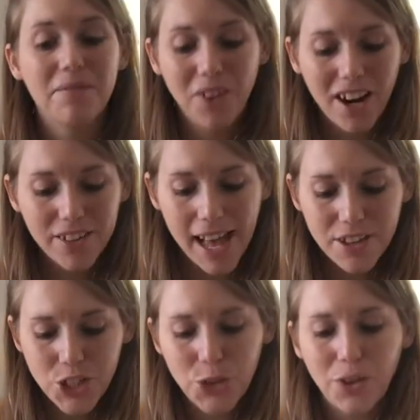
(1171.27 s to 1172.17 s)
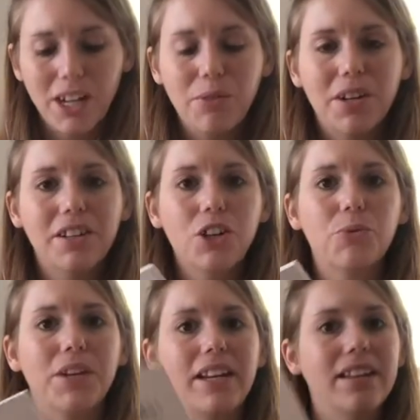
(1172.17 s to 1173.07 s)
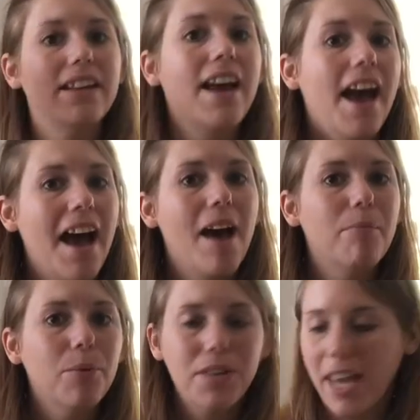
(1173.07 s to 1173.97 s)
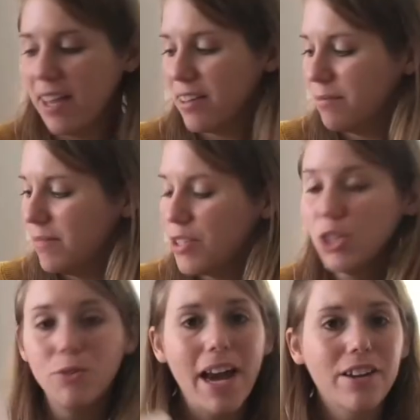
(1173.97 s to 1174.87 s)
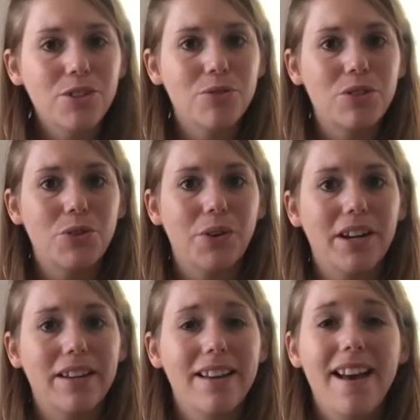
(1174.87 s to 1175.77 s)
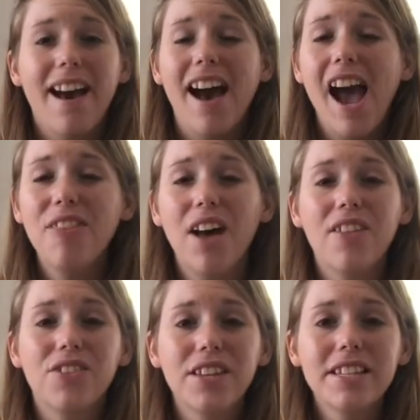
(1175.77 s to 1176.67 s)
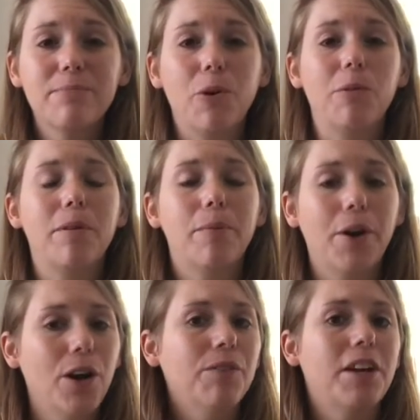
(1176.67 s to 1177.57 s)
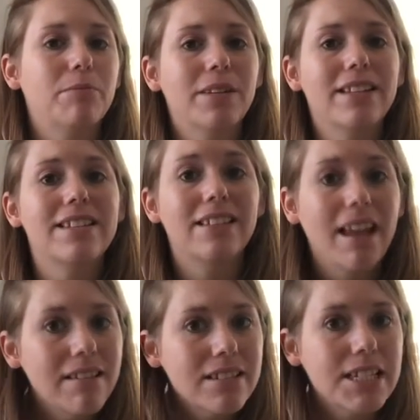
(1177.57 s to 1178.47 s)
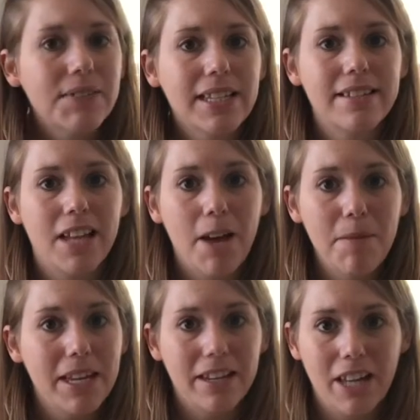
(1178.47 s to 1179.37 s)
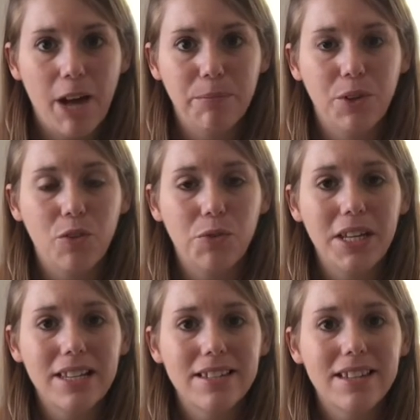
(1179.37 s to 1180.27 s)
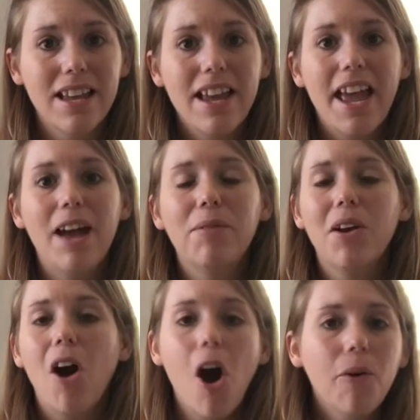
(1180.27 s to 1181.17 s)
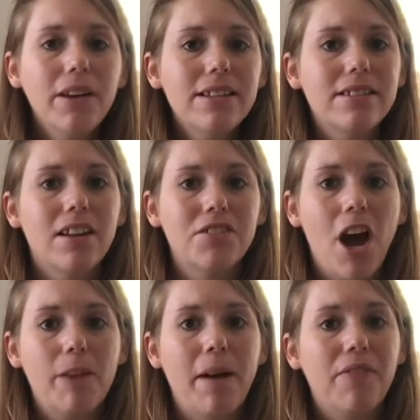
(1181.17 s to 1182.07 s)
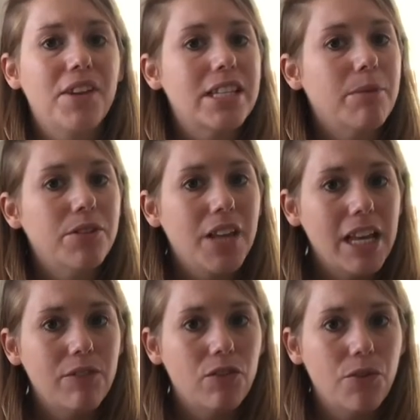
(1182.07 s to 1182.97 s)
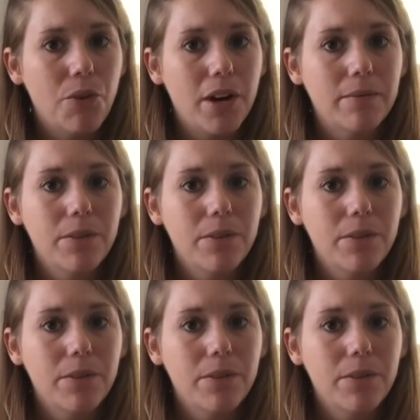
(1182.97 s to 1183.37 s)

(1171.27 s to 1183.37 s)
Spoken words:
for our last story, we're going to read Apple Cake. It's a gratitude story. I thought this book would be perfect because Thanksgiving is coming in a couple of weeks, and we always talk about things that we're thankful for.